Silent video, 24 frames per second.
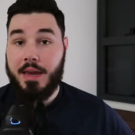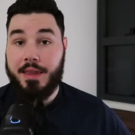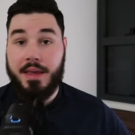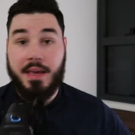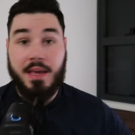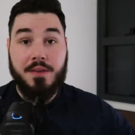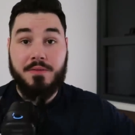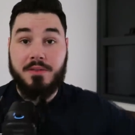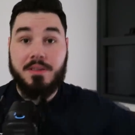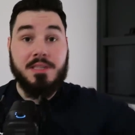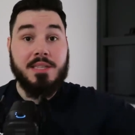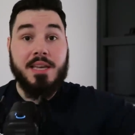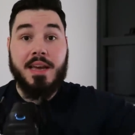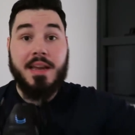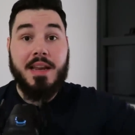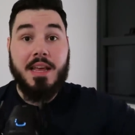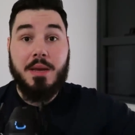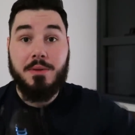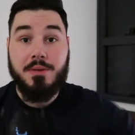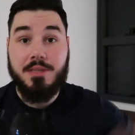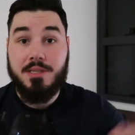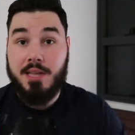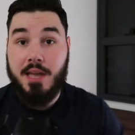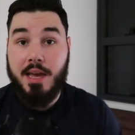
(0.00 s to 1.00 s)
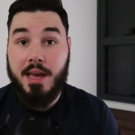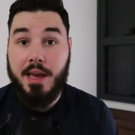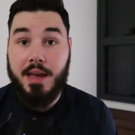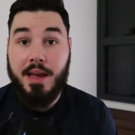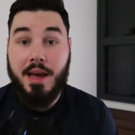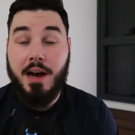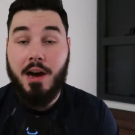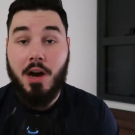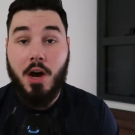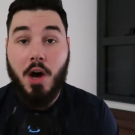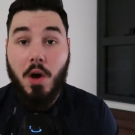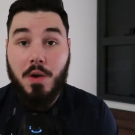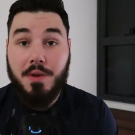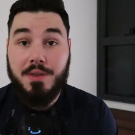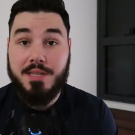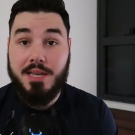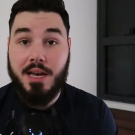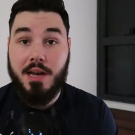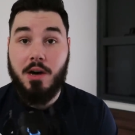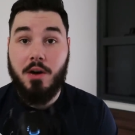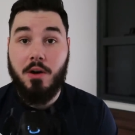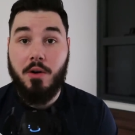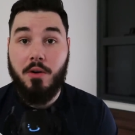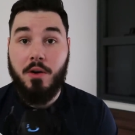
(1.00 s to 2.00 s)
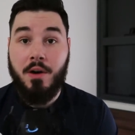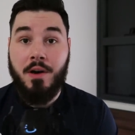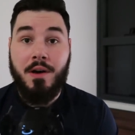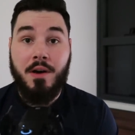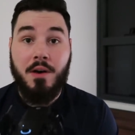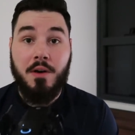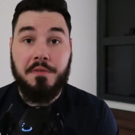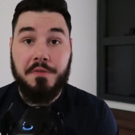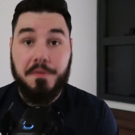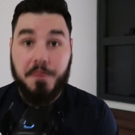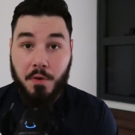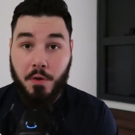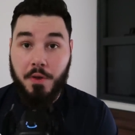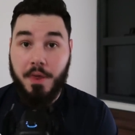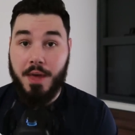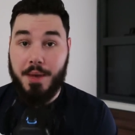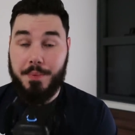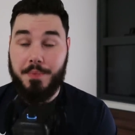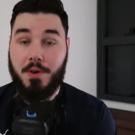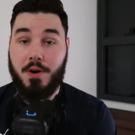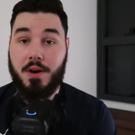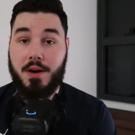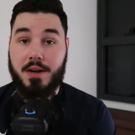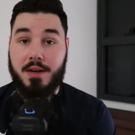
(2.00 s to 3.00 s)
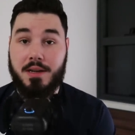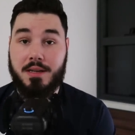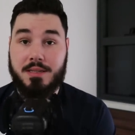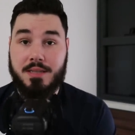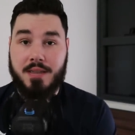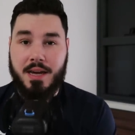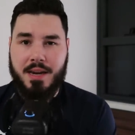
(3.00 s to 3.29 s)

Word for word: and they even said he was staying at a hotel for that price,